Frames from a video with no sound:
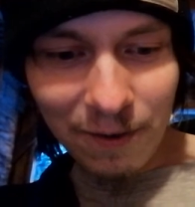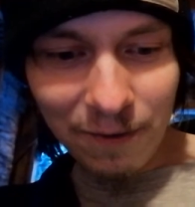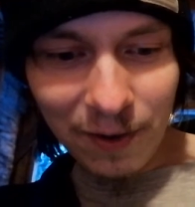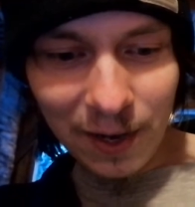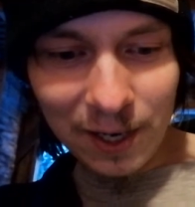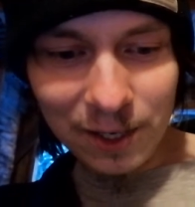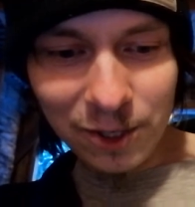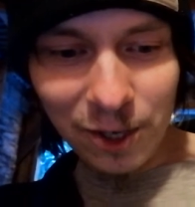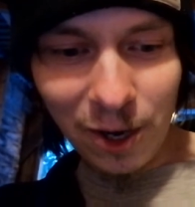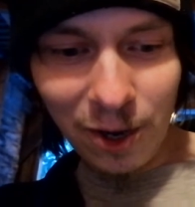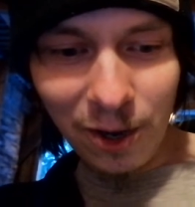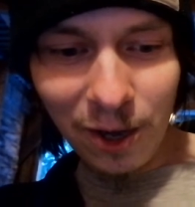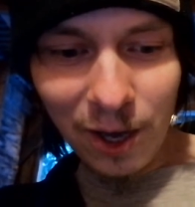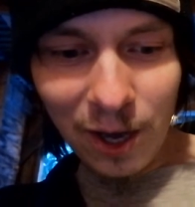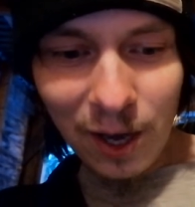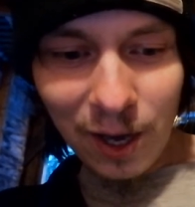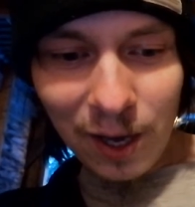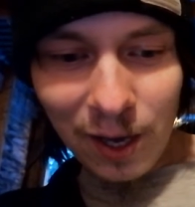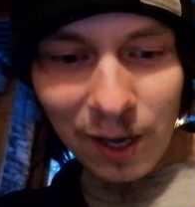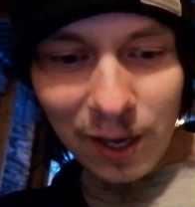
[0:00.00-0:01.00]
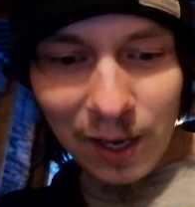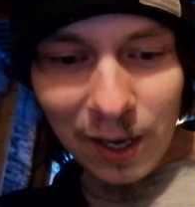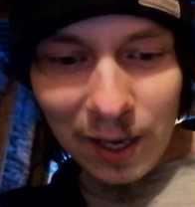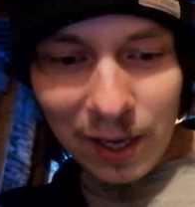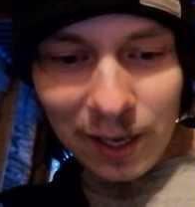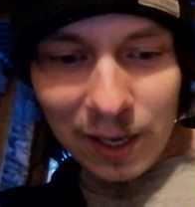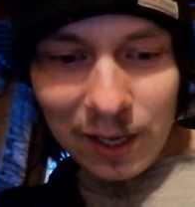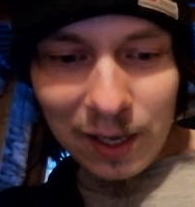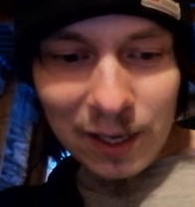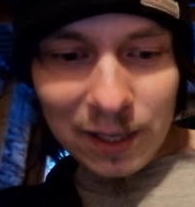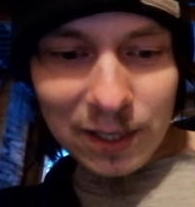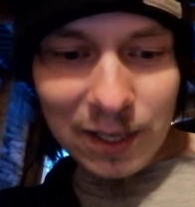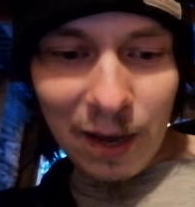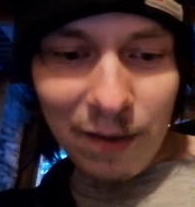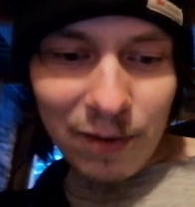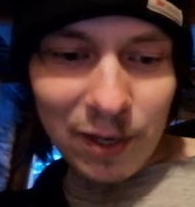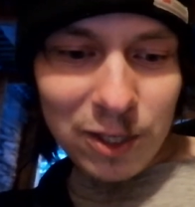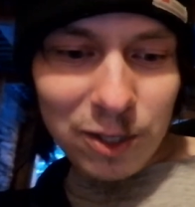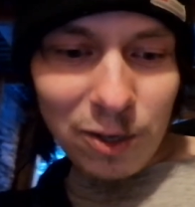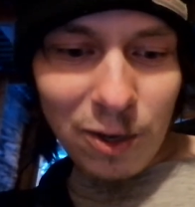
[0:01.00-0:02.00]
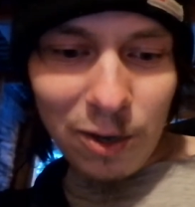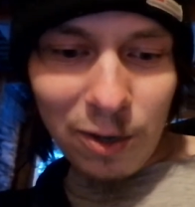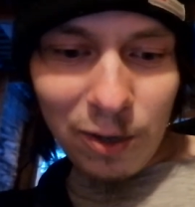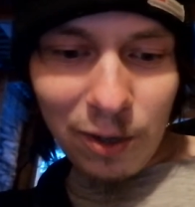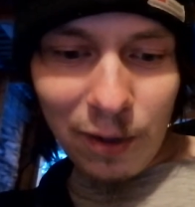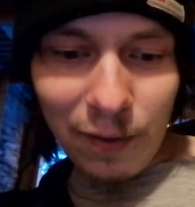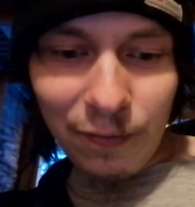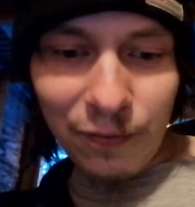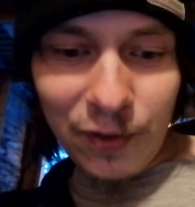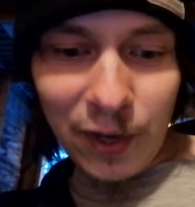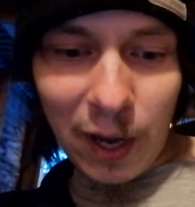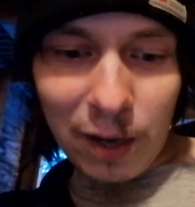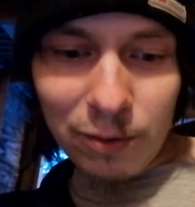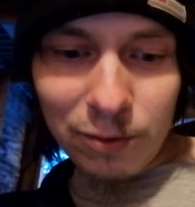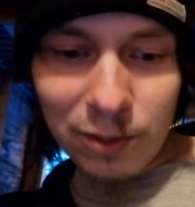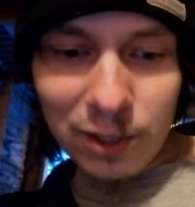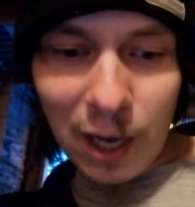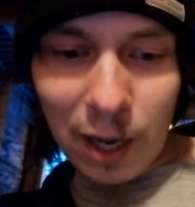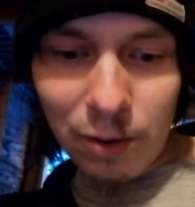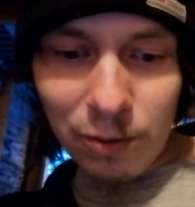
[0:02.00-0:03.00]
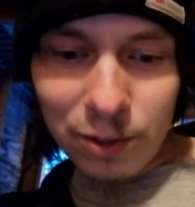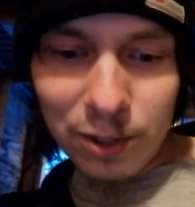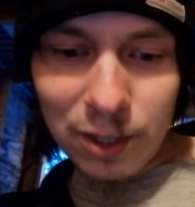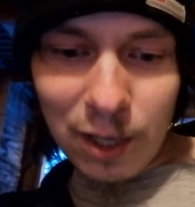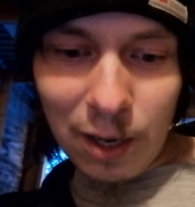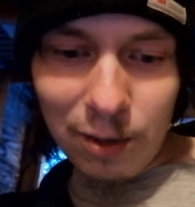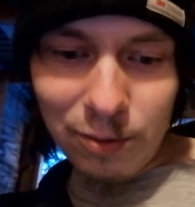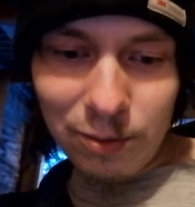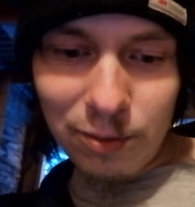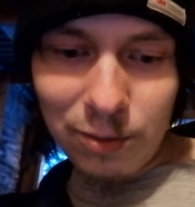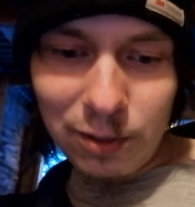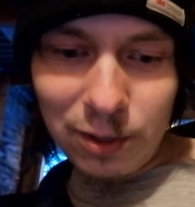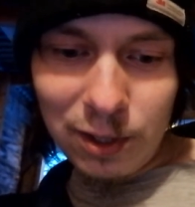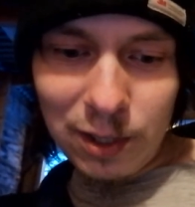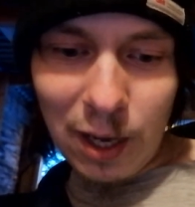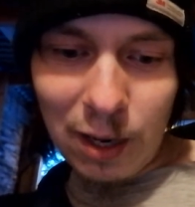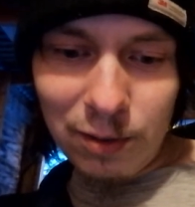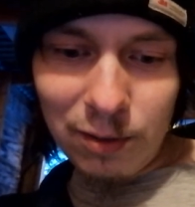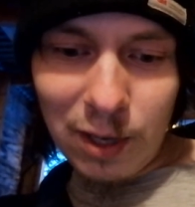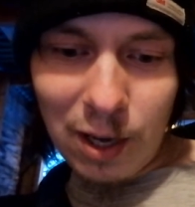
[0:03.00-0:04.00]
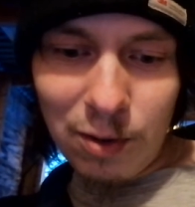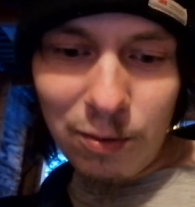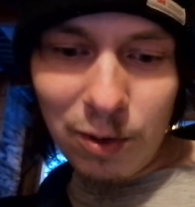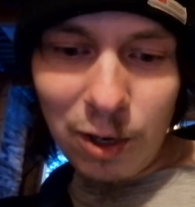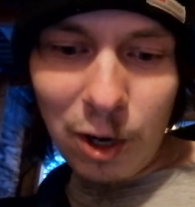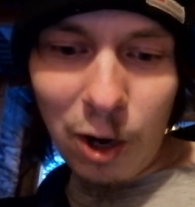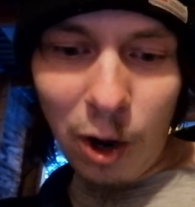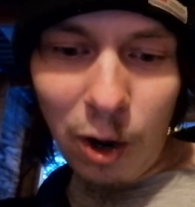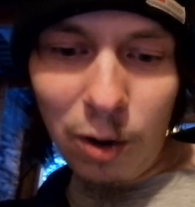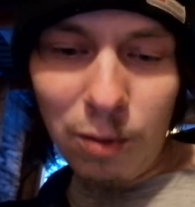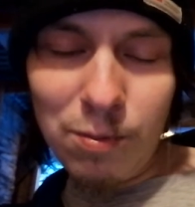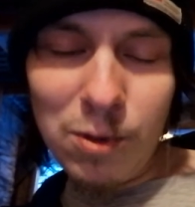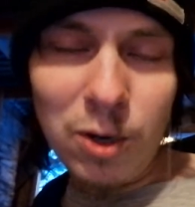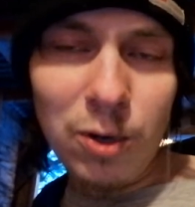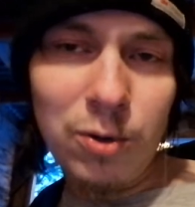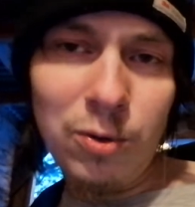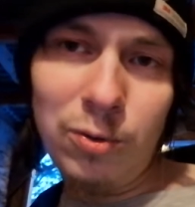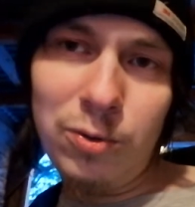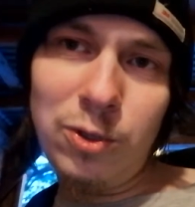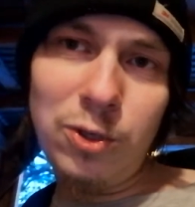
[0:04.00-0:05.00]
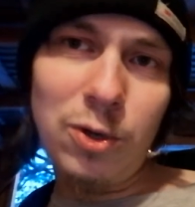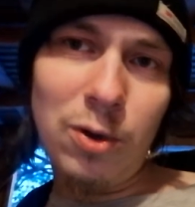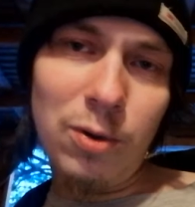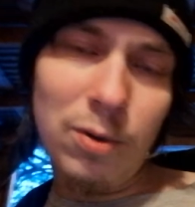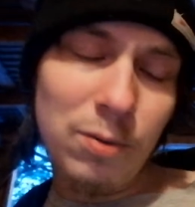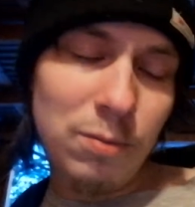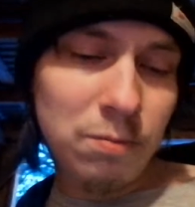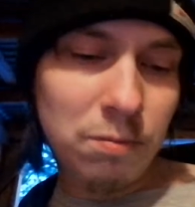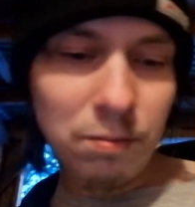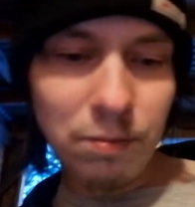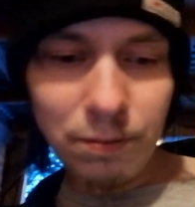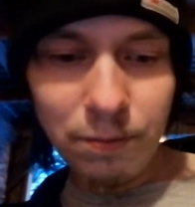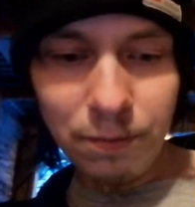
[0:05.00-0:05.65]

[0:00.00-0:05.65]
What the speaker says: Fun song. Seventh song, Downtown Sundown, calmer, good song.